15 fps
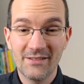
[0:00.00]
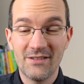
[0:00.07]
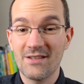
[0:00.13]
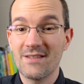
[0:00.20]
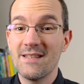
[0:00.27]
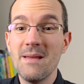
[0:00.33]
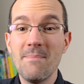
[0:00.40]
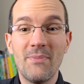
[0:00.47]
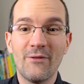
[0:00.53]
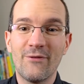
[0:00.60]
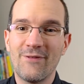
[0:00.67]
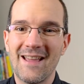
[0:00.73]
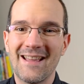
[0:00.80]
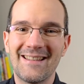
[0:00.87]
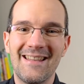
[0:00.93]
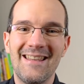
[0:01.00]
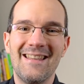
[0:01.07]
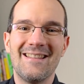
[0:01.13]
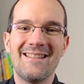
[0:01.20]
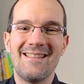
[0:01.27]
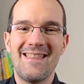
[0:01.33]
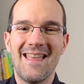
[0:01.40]
simple fact
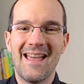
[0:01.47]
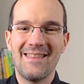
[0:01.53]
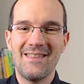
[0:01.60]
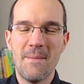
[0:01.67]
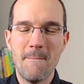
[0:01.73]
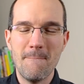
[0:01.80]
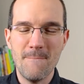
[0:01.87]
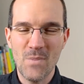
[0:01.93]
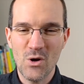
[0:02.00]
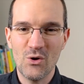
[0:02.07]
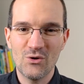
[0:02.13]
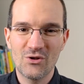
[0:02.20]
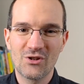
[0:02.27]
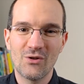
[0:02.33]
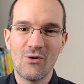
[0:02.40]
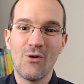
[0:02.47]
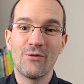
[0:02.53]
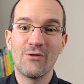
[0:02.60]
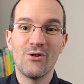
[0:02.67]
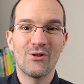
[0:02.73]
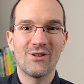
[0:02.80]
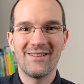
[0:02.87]
is that the most of
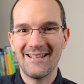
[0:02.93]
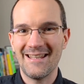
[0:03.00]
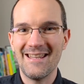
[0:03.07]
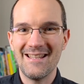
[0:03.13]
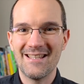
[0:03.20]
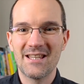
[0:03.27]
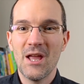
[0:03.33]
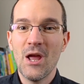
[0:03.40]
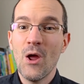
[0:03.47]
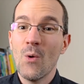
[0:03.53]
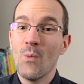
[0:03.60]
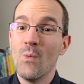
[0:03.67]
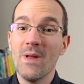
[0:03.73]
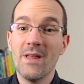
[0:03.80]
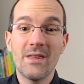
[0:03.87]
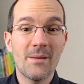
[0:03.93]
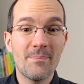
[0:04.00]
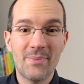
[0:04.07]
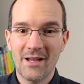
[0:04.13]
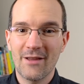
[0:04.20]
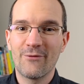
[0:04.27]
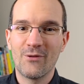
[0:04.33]
your leads will not
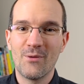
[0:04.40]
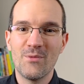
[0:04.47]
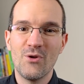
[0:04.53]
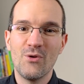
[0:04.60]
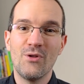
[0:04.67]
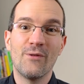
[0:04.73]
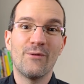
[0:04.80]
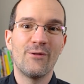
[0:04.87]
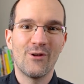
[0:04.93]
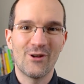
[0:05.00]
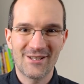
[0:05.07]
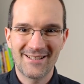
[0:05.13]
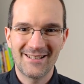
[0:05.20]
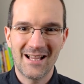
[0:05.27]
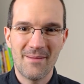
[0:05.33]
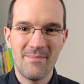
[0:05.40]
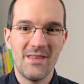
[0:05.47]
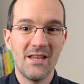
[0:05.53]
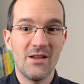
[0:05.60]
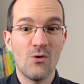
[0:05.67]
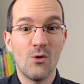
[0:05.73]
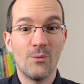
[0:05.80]
buy from you the first time
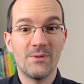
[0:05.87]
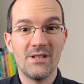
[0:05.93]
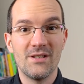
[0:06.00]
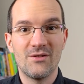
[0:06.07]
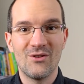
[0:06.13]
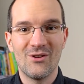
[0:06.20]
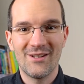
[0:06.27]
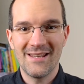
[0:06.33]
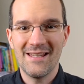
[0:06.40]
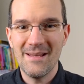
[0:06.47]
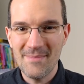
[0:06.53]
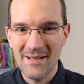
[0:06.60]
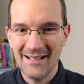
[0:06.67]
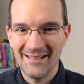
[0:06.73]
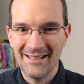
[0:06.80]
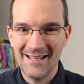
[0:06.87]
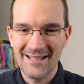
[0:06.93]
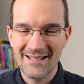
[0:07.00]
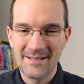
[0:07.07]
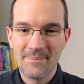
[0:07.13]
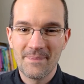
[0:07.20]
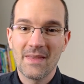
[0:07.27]
they opt into your email
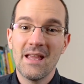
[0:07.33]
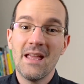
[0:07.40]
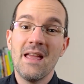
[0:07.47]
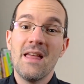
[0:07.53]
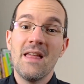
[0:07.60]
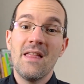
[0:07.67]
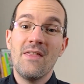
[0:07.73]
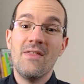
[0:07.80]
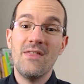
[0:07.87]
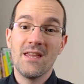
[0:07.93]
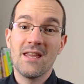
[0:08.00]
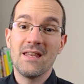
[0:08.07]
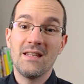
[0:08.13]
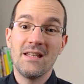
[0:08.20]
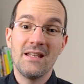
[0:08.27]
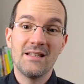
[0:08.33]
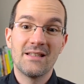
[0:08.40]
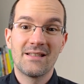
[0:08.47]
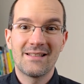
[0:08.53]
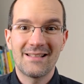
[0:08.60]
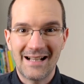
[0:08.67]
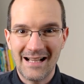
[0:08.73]
list. They need
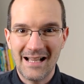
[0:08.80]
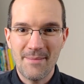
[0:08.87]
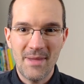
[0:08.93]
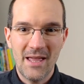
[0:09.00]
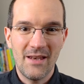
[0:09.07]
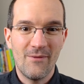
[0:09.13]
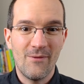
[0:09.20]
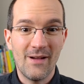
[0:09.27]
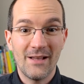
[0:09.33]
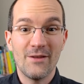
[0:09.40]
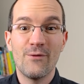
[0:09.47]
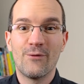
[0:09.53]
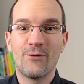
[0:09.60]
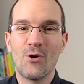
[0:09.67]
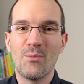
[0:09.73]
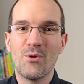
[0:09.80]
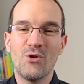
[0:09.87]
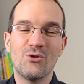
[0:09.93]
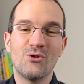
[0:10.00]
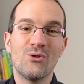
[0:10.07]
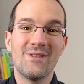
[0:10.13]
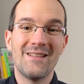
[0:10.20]
time and value from you
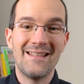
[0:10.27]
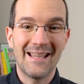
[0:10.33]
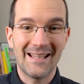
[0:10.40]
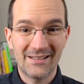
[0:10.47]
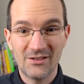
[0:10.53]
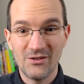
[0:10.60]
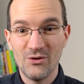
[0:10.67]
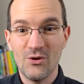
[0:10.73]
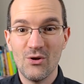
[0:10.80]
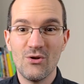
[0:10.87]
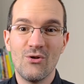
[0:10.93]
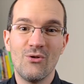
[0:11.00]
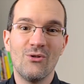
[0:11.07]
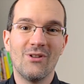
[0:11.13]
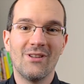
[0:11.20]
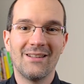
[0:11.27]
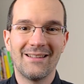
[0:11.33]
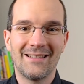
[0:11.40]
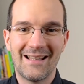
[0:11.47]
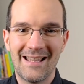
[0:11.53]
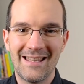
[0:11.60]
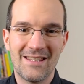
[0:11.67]
to get to know you,
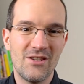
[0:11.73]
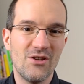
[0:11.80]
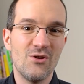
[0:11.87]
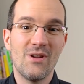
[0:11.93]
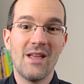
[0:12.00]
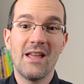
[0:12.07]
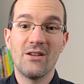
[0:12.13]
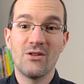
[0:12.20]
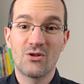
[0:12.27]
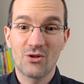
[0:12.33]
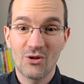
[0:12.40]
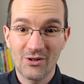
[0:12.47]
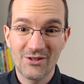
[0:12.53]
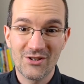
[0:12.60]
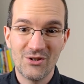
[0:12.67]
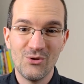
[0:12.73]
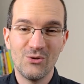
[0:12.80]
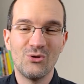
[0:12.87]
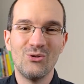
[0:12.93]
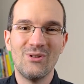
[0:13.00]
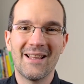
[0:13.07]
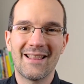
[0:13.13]
like you, and trust you
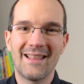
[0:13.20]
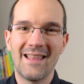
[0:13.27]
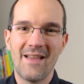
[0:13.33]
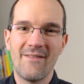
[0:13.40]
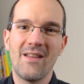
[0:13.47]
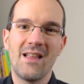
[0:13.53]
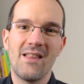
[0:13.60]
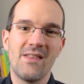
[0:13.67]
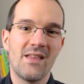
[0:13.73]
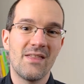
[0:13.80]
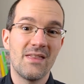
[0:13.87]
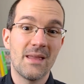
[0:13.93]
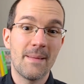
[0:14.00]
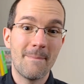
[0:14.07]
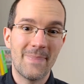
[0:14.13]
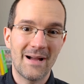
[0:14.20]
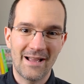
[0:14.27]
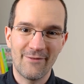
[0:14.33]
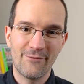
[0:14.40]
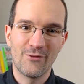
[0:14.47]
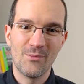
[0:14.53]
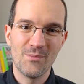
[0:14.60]
to that level that they buy
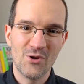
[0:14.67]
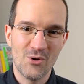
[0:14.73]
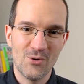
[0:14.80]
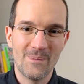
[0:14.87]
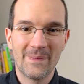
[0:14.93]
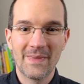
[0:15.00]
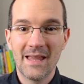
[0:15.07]
from you.